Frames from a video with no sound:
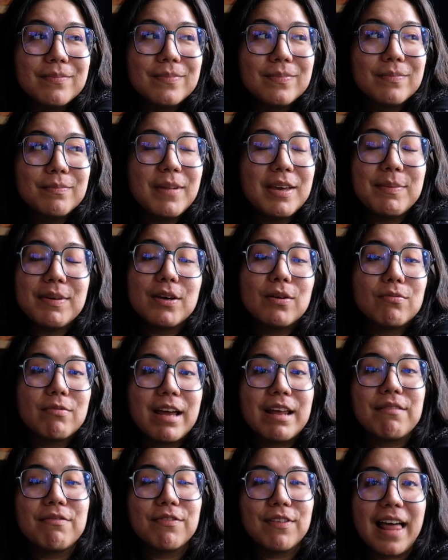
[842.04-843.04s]
maybe a
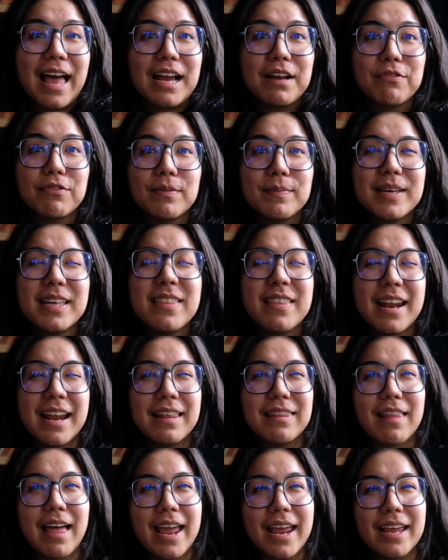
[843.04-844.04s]
red flag for me that I
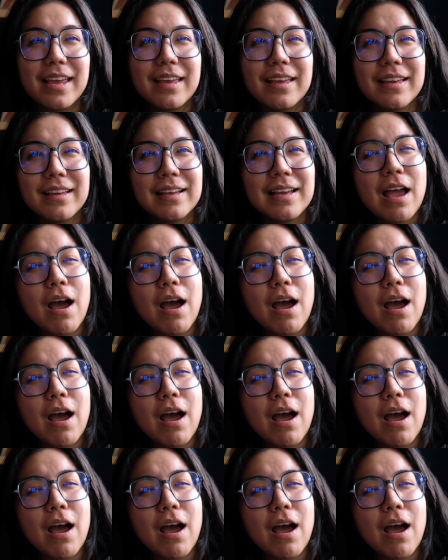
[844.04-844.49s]
like